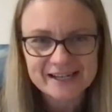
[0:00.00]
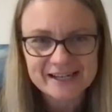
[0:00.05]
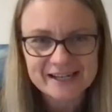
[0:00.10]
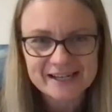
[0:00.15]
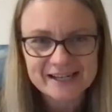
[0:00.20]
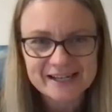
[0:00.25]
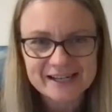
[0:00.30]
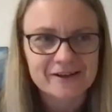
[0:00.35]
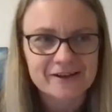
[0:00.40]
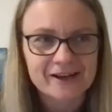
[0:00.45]
it
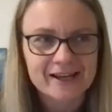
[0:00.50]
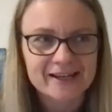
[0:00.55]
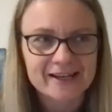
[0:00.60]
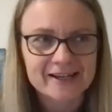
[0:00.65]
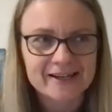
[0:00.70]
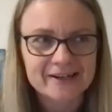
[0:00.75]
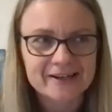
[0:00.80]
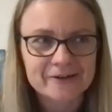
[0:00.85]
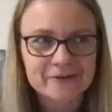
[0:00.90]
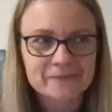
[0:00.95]
was
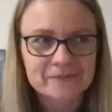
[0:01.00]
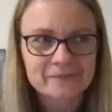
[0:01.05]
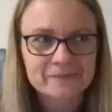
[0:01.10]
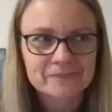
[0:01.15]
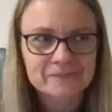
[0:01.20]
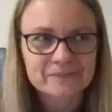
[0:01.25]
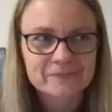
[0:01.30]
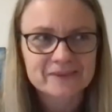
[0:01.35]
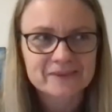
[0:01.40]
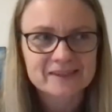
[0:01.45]
like,
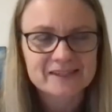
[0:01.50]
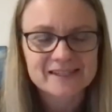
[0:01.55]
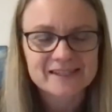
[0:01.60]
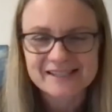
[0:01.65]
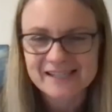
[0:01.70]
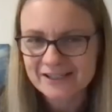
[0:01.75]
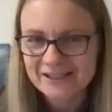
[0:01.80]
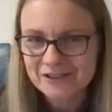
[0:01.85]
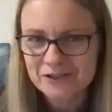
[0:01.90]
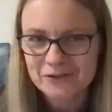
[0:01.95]
does
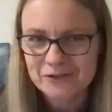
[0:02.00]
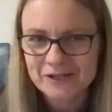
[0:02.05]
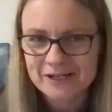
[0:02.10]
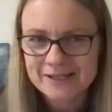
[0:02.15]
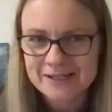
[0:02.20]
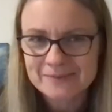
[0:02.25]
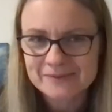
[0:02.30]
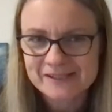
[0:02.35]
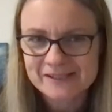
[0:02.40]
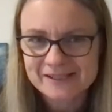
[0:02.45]
that
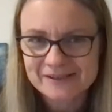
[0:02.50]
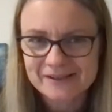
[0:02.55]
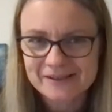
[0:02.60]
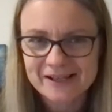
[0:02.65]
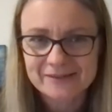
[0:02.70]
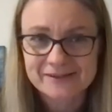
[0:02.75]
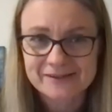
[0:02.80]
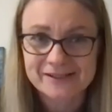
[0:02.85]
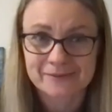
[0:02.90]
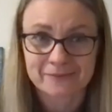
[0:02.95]
dream still
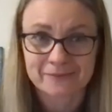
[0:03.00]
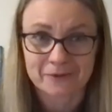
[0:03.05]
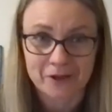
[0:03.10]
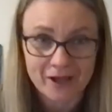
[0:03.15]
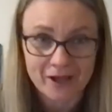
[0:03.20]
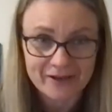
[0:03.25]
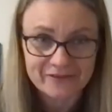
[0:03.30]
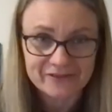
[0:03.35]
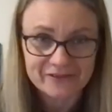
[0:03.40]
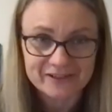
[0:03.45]
have some
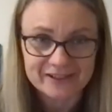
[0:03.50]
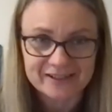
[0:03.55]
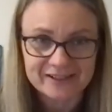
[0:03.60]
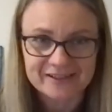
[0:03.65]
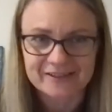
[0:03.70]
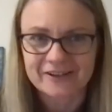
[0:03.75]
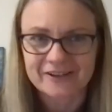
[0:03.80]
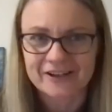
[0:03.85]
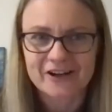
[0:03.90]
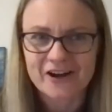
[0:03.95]
life in
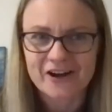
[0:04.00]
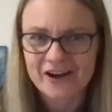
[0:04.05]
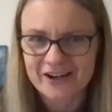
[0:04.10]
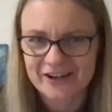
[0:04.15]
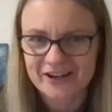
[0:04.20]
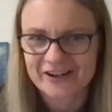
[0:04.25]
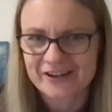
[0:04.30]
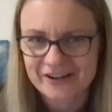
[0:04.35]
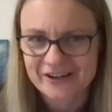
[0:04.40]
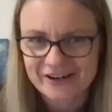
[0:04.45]
it? Like, I
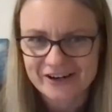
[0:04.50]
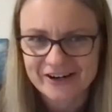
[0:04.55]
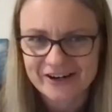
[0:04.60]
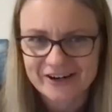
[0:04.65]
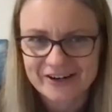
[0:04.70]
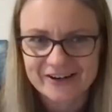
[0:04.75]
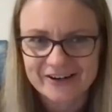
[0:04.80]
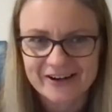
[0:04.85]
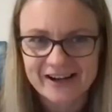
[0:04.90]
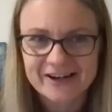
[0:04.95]
don't know.
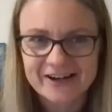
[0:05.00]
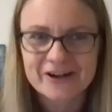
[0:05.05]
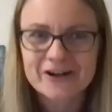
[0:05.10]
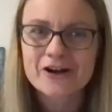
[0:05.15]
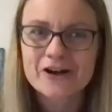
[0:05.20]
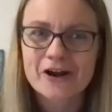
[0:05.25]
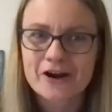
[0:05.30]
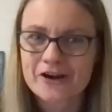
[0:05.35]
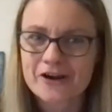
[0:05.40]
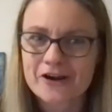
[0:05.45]
And I
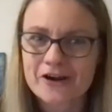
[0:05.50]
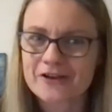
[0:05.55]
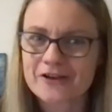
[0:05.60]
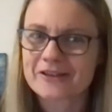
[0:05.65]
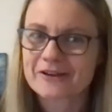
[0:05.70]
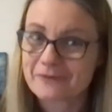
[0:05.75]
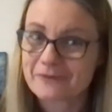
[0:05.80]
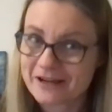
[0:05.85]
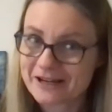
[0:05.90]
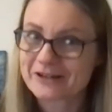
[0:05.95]
know
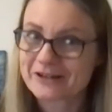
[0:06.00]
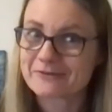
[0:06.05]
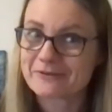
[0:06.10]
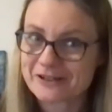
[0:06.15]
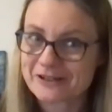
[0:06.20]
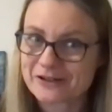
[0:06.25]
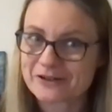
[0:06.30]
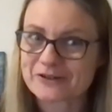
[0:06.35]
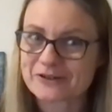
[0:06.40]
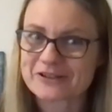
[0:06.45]
that we
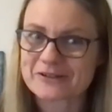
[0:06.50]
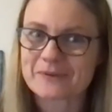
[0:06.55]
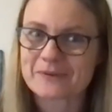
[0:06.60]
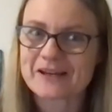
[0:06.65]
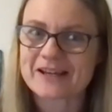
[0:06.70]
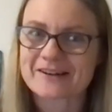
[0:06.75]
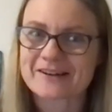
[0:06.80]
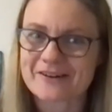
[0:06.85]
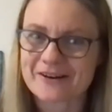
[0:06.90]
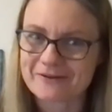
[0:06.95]
talked a
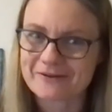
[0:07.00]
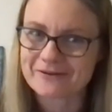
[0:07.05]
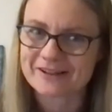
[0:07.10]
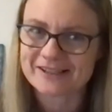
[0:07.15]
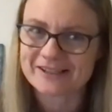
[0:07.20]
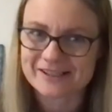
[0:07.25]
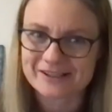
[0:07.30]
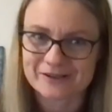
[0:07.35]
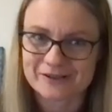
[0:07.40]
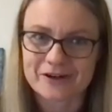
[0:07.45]
bit, and I
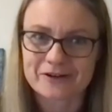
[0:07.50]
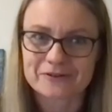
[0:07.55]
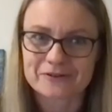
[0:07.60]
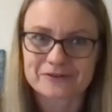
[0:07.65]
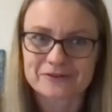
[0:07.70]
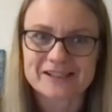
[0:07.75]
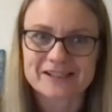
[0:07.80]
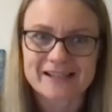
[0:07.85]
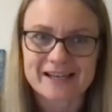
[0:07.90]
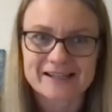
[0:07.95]
really
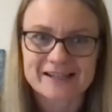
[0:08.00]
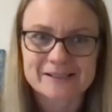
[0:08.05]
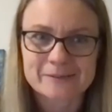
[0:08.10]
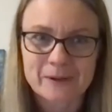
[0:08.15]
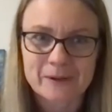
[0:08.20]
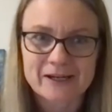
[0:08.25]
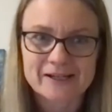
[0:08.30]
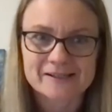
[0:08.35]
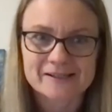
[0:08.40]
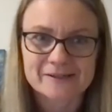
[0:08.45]
struggled in that
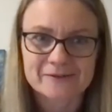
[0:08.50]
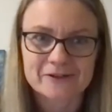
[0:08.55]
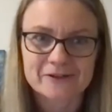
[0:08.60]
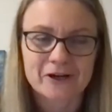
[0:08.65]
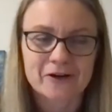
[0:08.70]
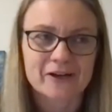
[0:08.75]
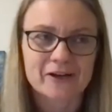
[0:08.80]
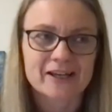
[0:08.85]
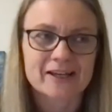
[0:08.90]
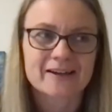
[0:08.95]
space of
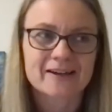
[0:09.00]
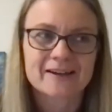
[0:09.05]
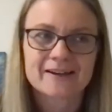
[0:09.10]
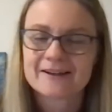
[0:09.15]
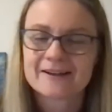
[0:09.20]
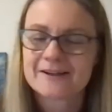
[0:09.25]
going,